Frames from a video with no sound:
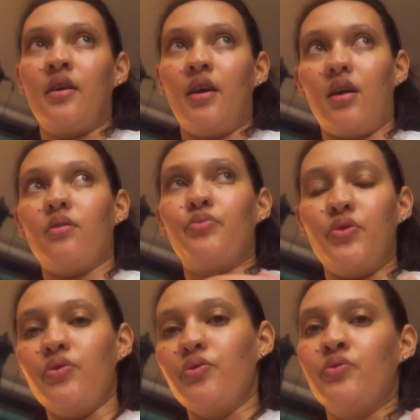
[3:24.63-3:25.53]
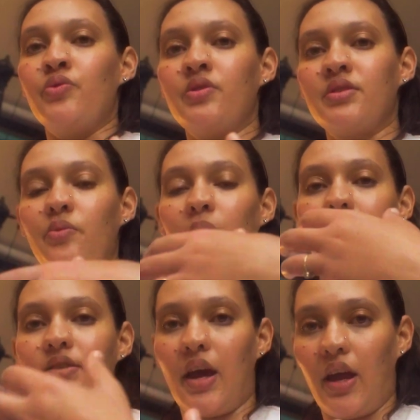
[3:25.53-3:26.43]
help you to
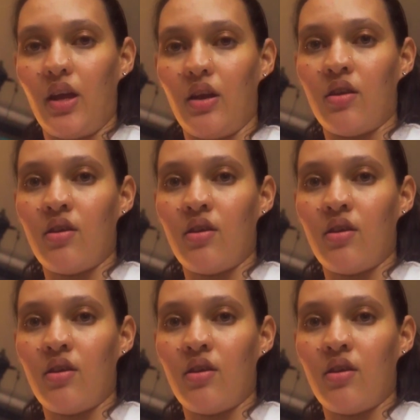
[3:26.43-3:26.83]
maintain